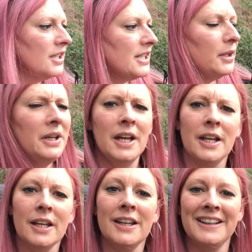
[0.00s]
So
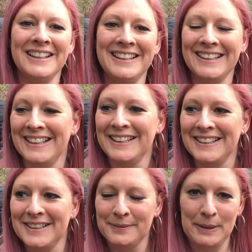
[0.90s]

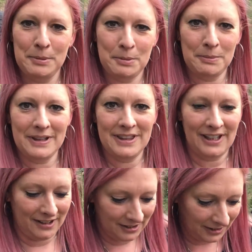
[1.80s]
people probably
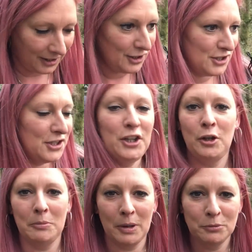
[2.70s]
think and
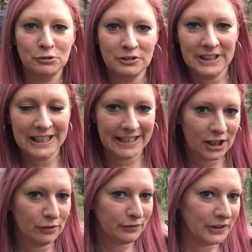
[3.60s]
assume I'm really
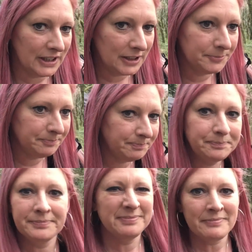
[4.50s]
confident,
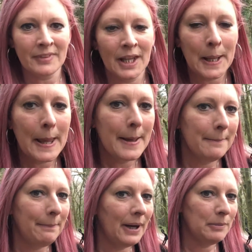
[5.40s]

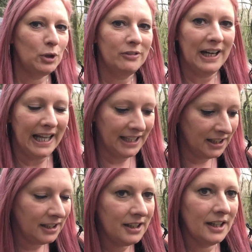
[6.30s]
but I'm not really.
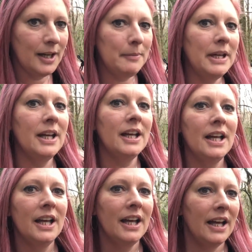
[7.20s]

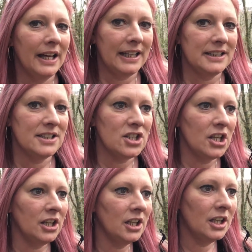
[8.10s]
And
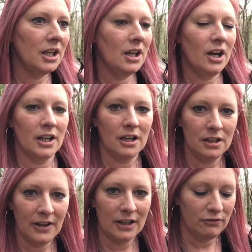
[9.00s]
I
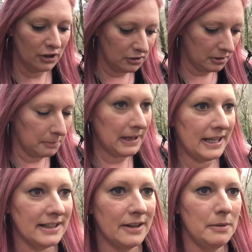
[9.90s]
kind of had a route
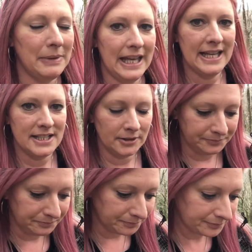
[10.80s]
planned out in my head,
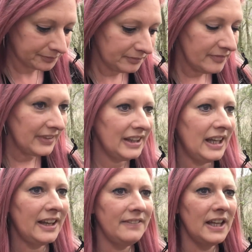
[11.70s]

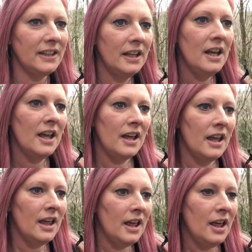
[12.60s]
and then
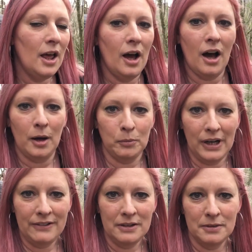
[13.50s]
I'm
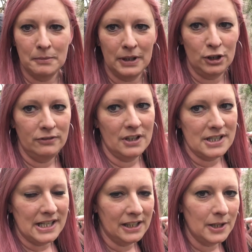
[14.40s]
wearing my new
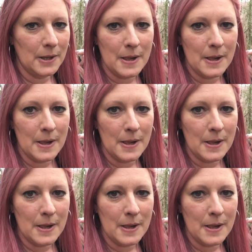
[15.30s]
rucksack,